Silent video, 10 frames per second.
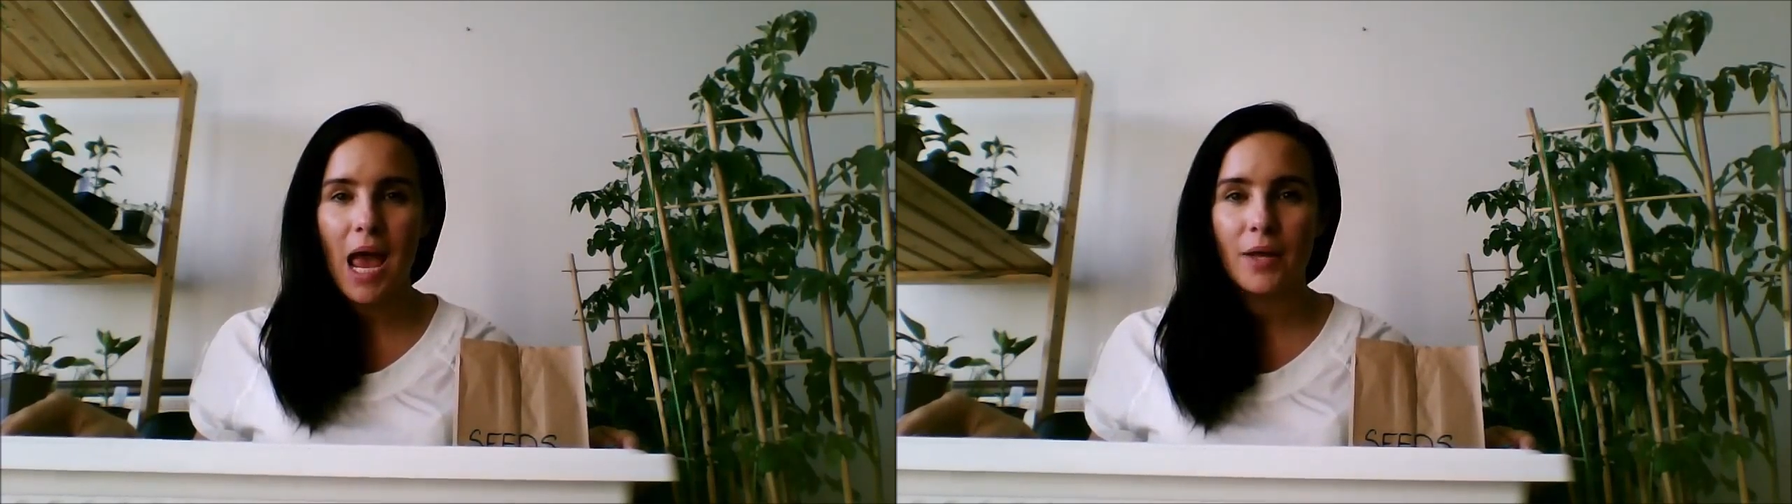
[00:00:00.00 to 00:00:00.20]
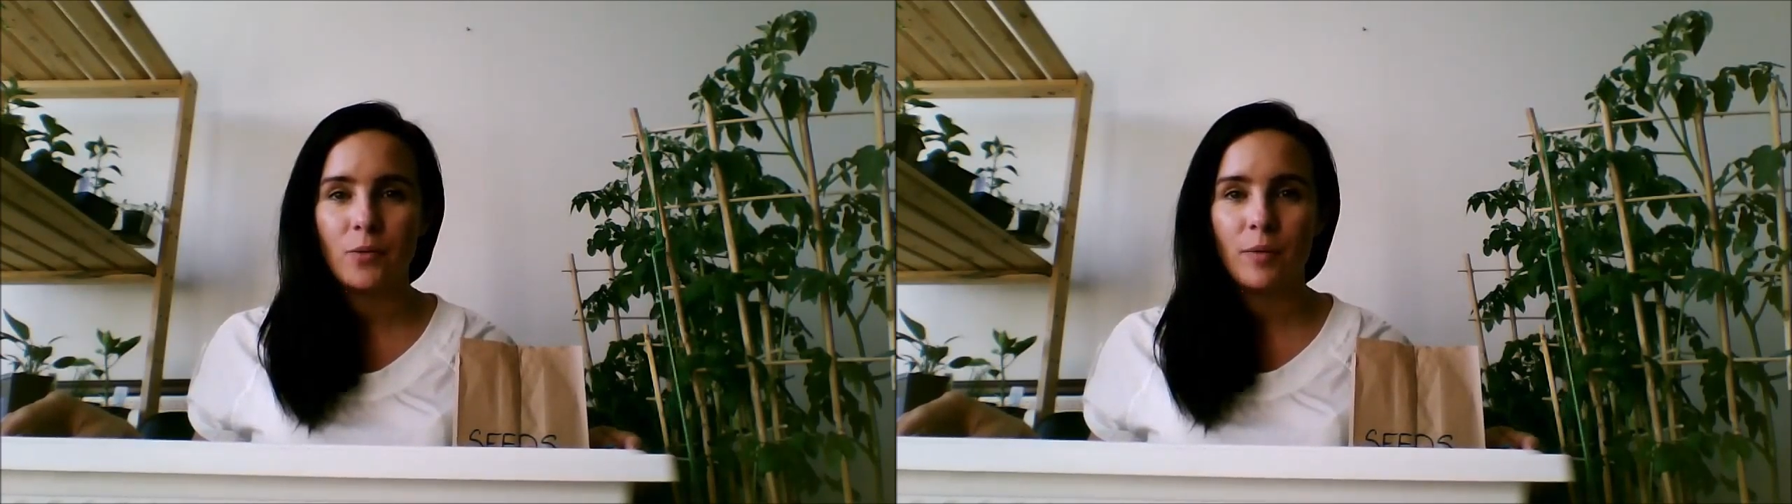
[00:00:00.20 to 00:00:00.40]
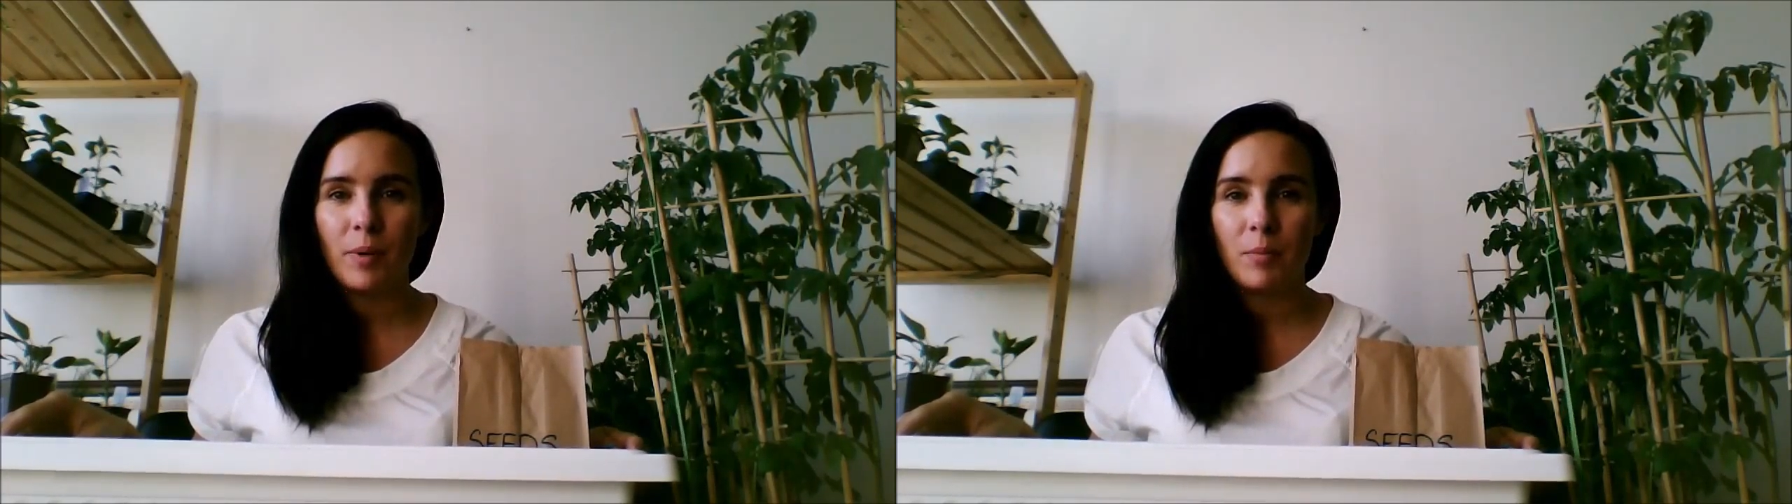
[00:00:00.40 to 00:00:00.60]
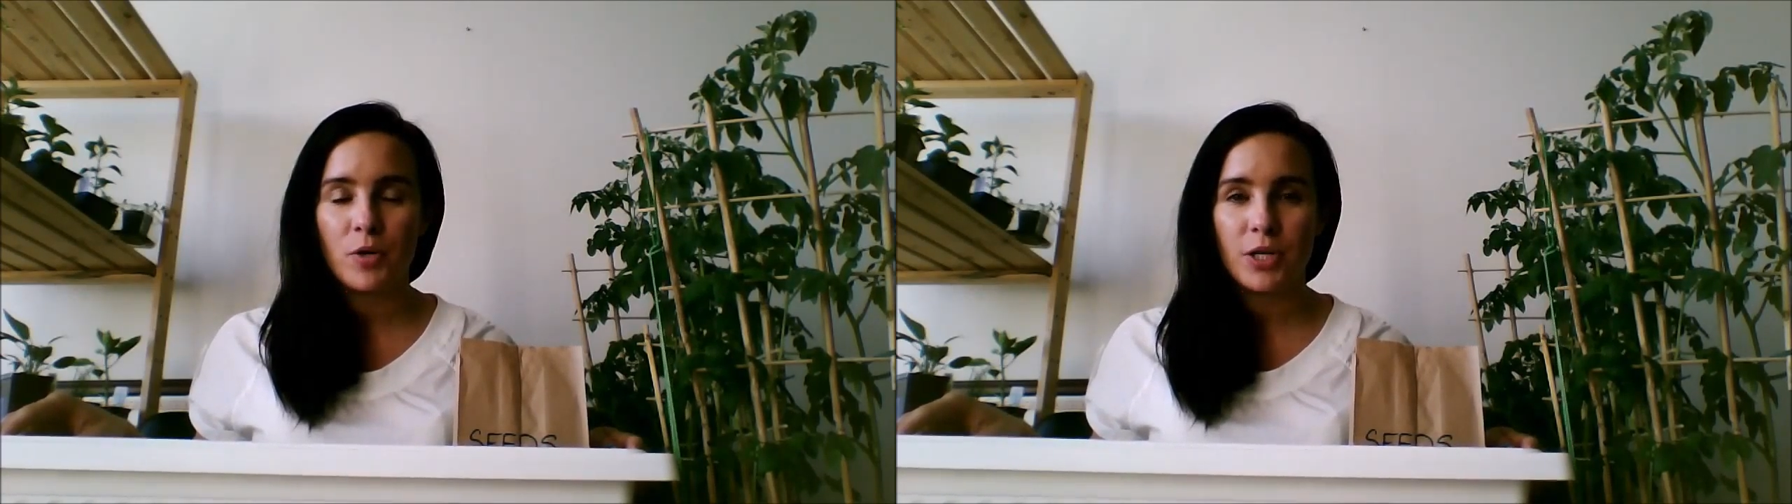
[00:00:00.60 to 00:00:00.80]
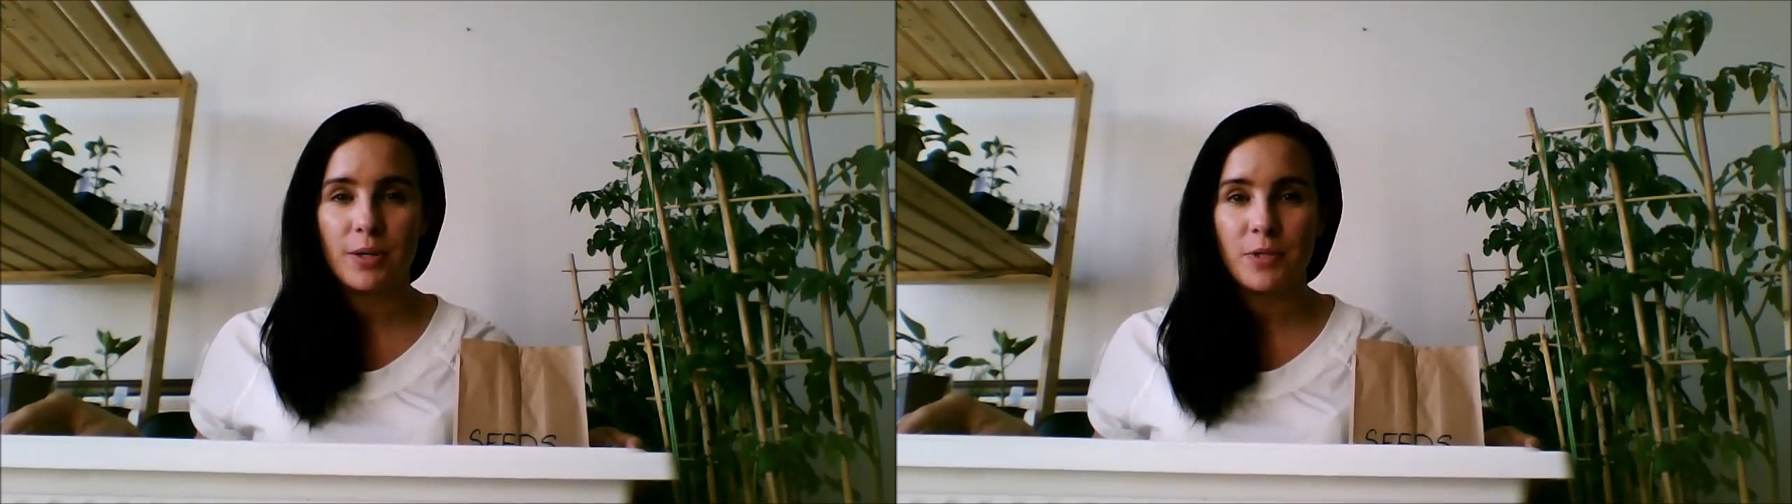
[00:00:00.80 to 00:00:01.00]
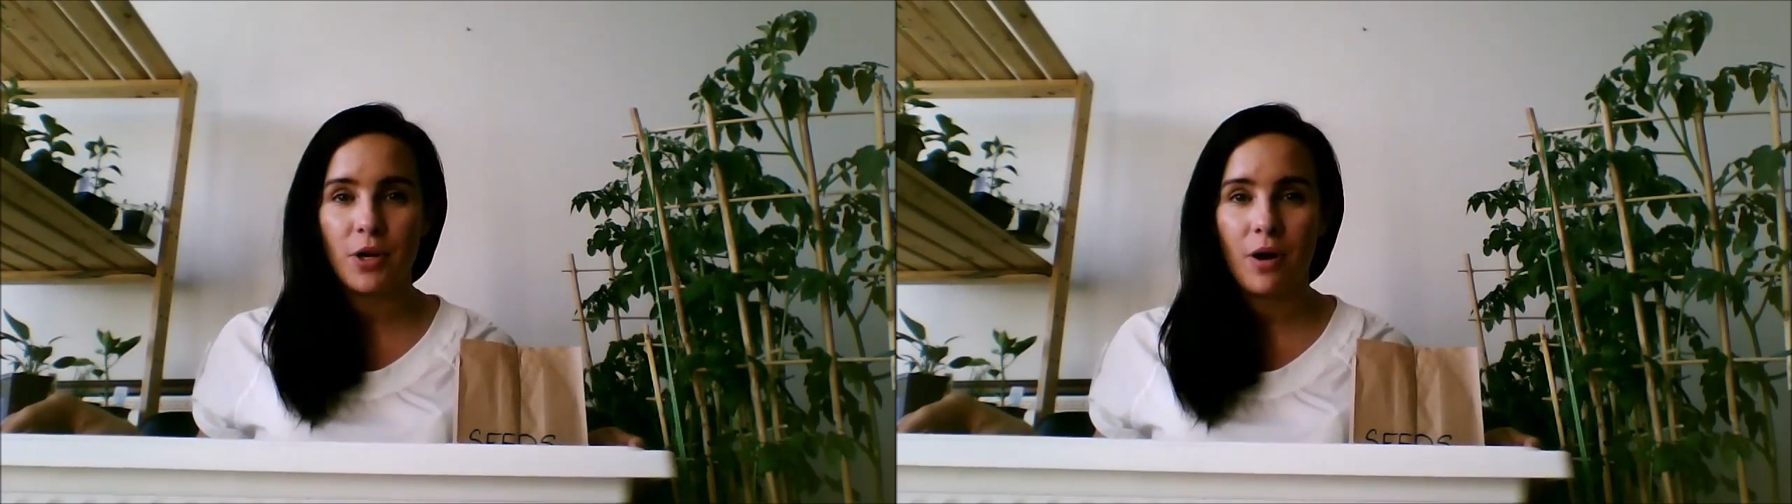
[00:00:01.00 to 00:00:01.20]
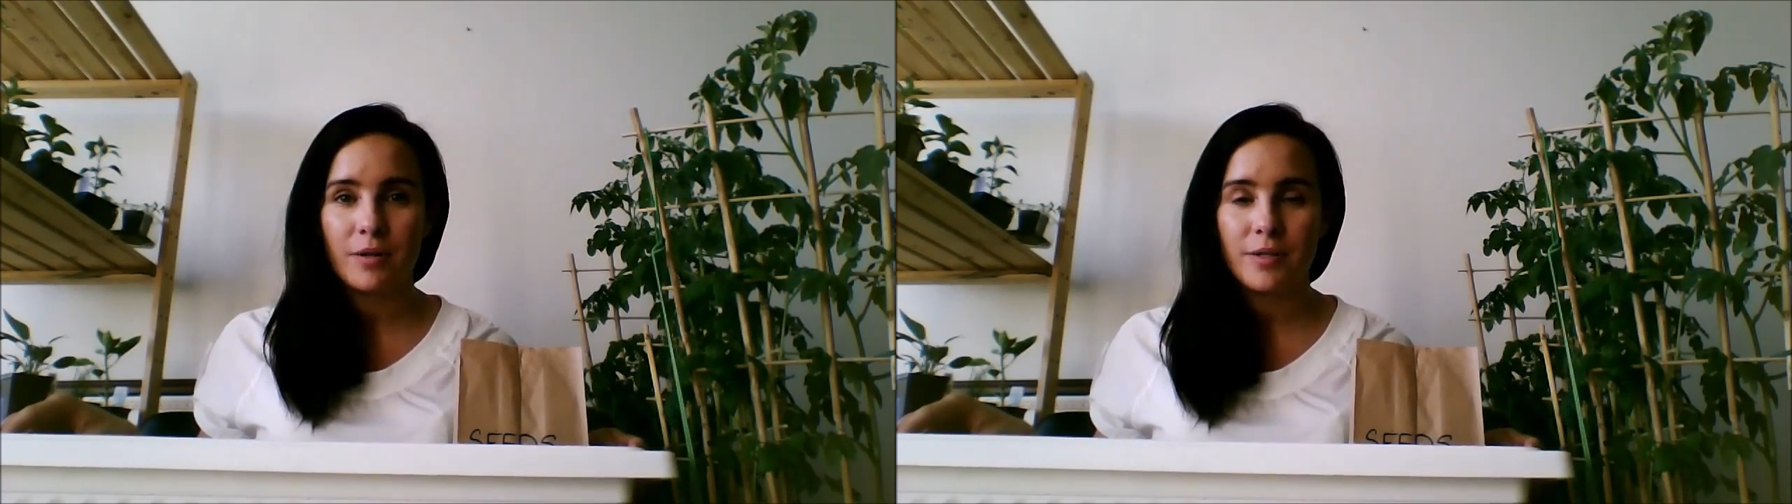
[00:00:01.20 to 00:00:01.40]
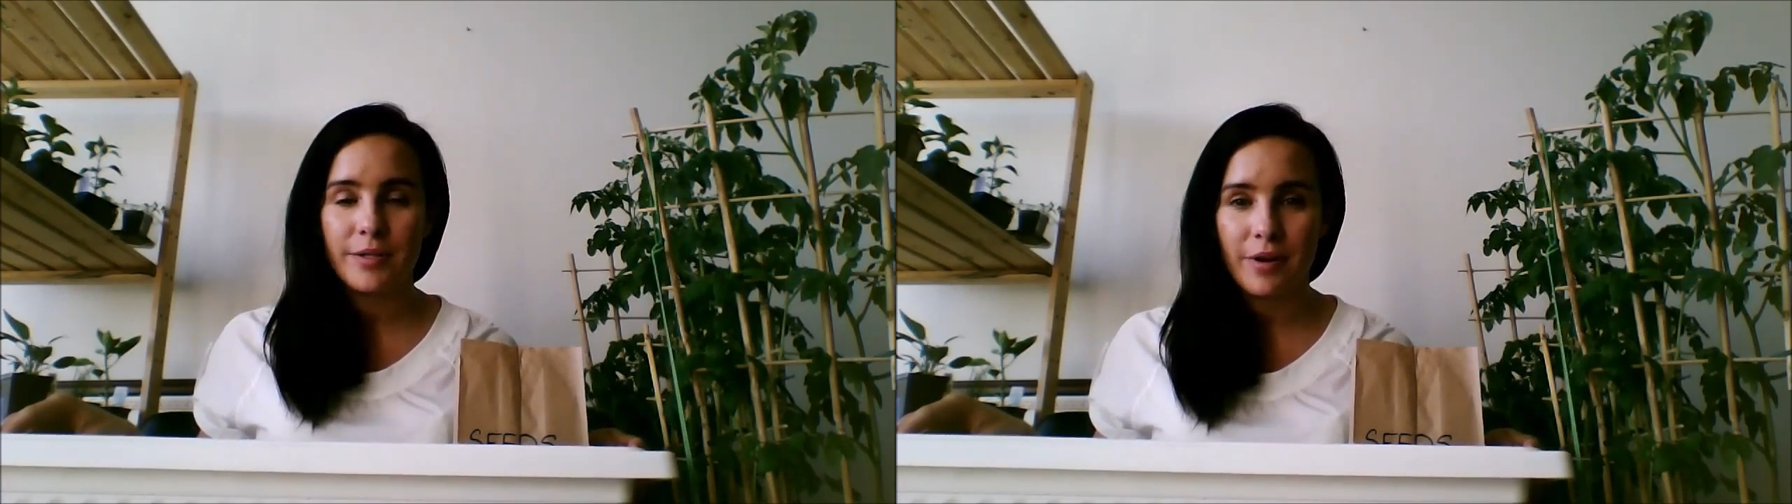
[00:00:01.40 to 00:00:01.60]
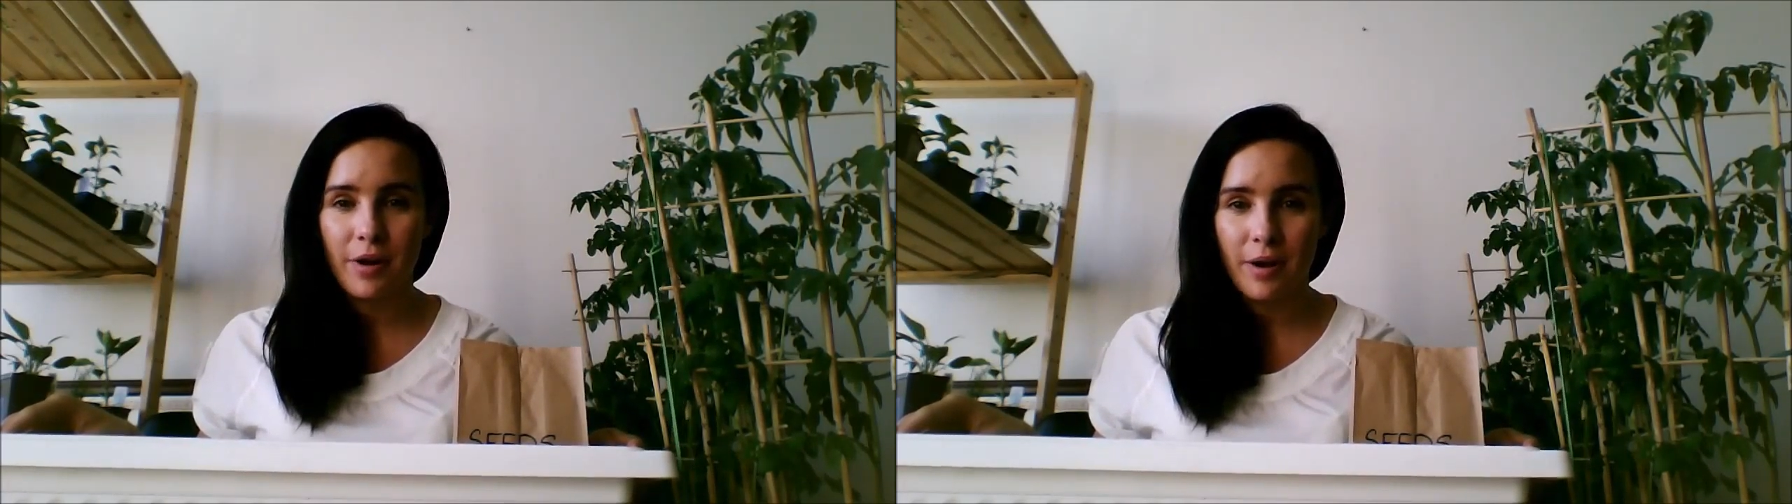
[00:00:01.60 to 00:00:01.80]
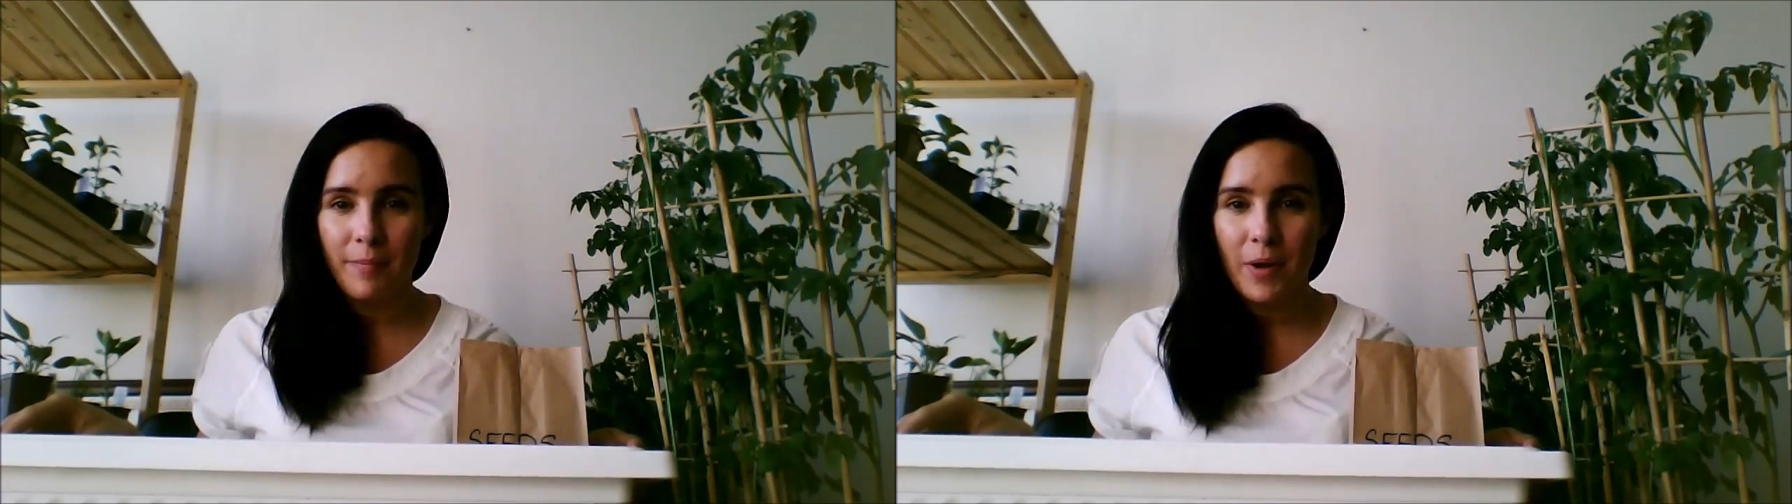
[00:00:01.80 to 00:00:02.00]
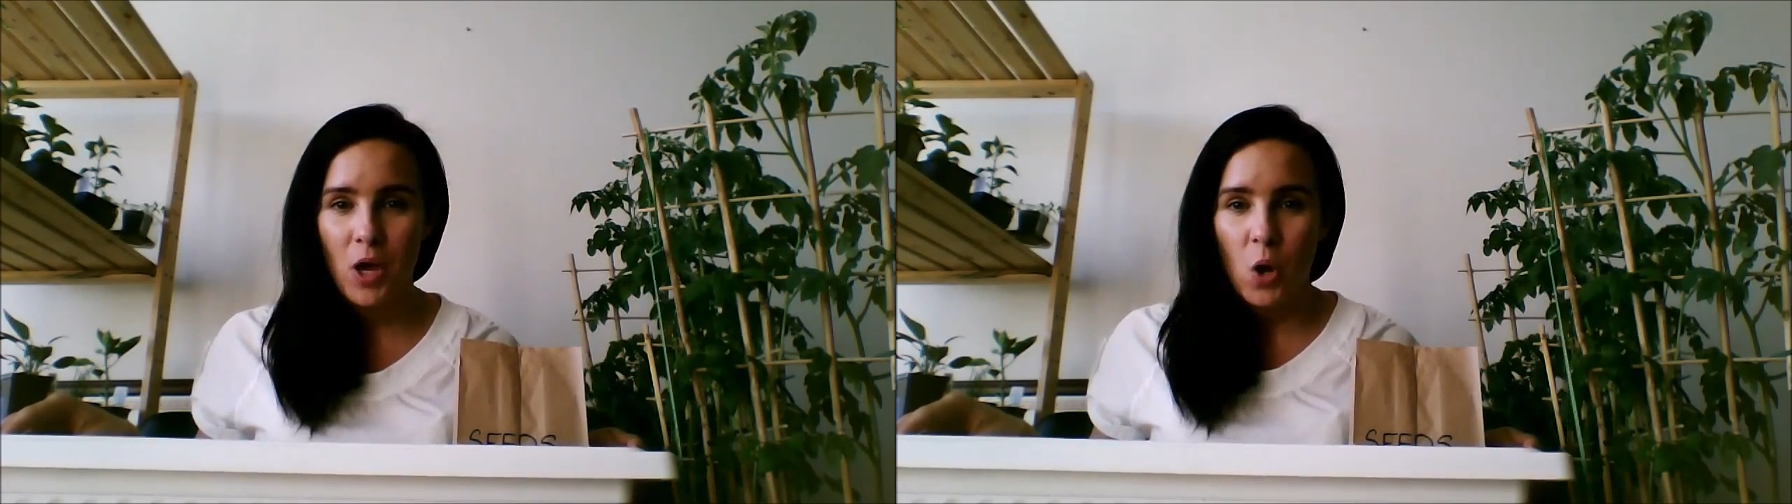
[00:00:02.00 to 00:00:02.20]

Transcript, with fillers: annual membership to Garden Startup,